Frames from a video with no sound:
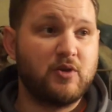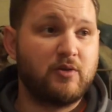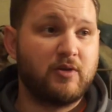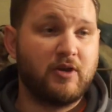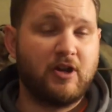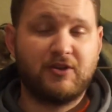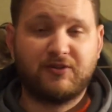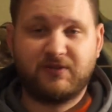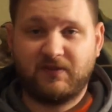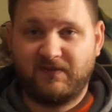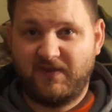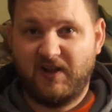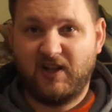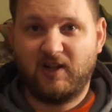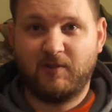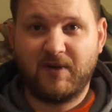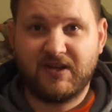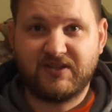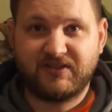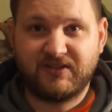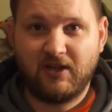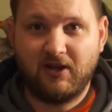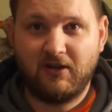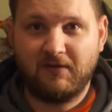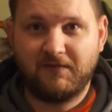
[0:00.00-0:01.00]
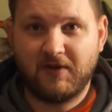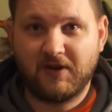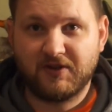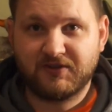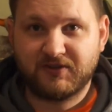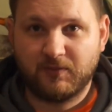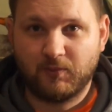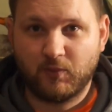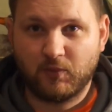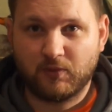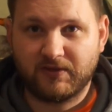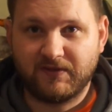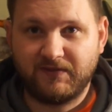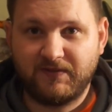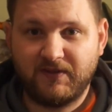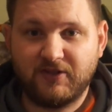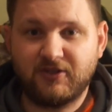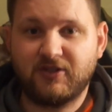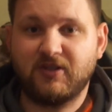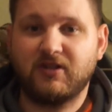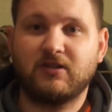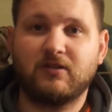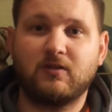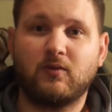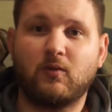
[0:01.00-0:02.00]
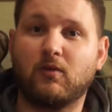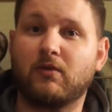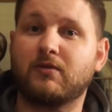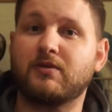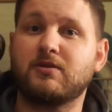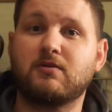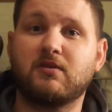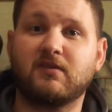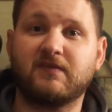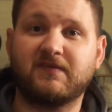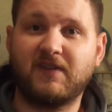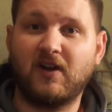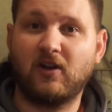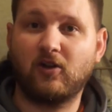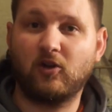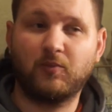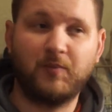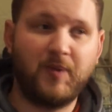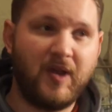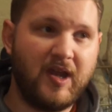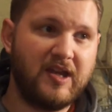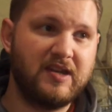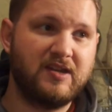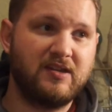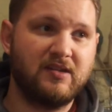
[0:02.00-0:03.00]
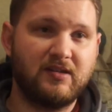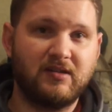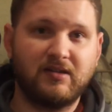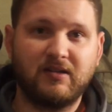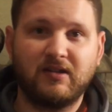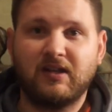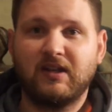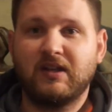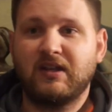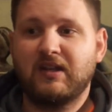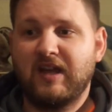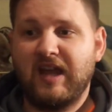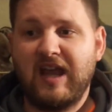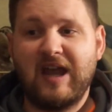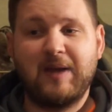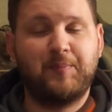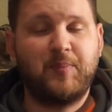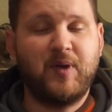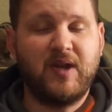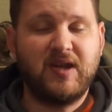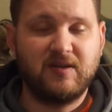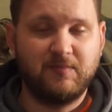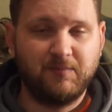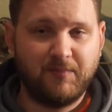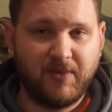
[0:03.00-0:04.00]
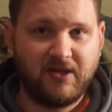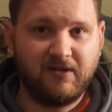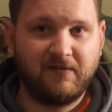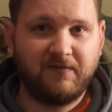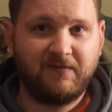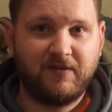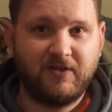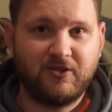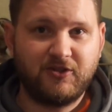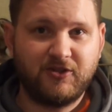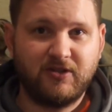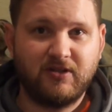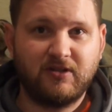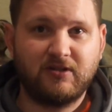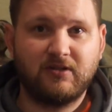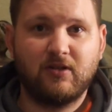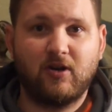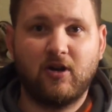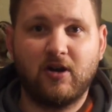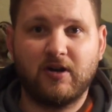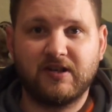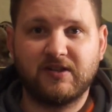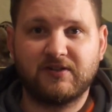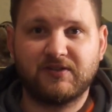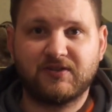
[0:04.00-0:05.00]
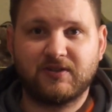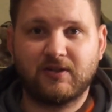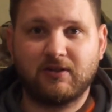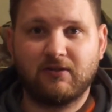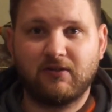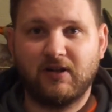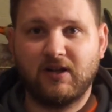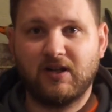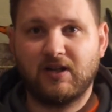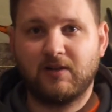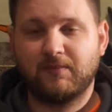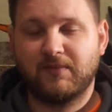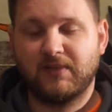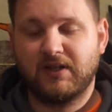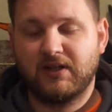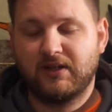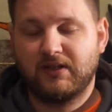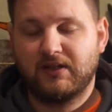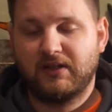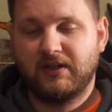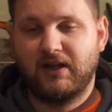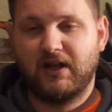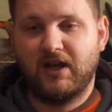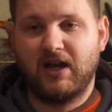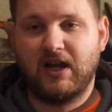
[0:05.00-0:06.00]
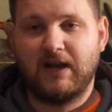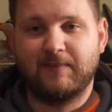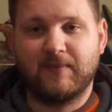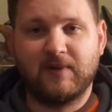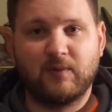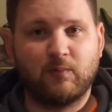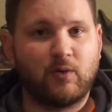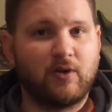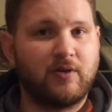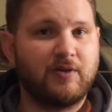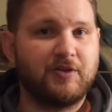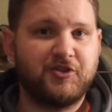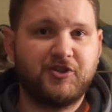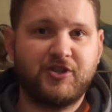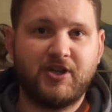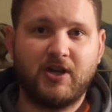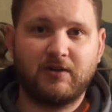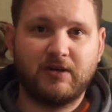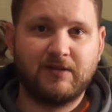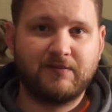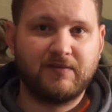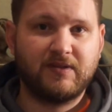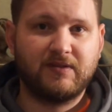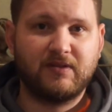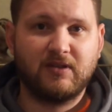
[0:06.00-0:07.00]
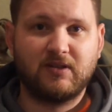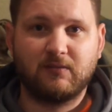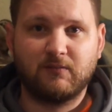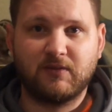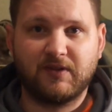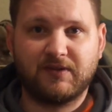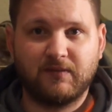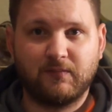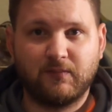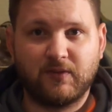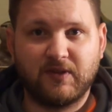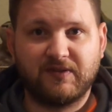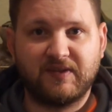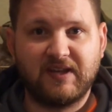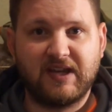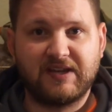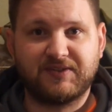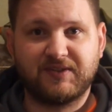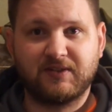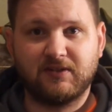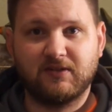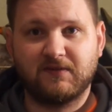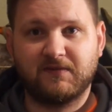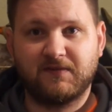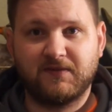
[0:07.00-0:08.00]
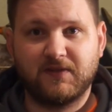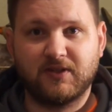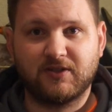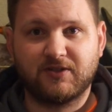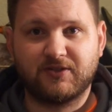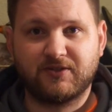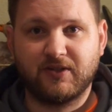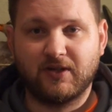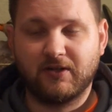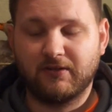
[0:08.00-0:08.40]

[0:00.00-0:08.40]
You can also follow myself, Austin Morris Fishing, or you can follow Peyton at Peyton Bennett Fishing on Instagram, and we're going to share everything with That's a Good Fish.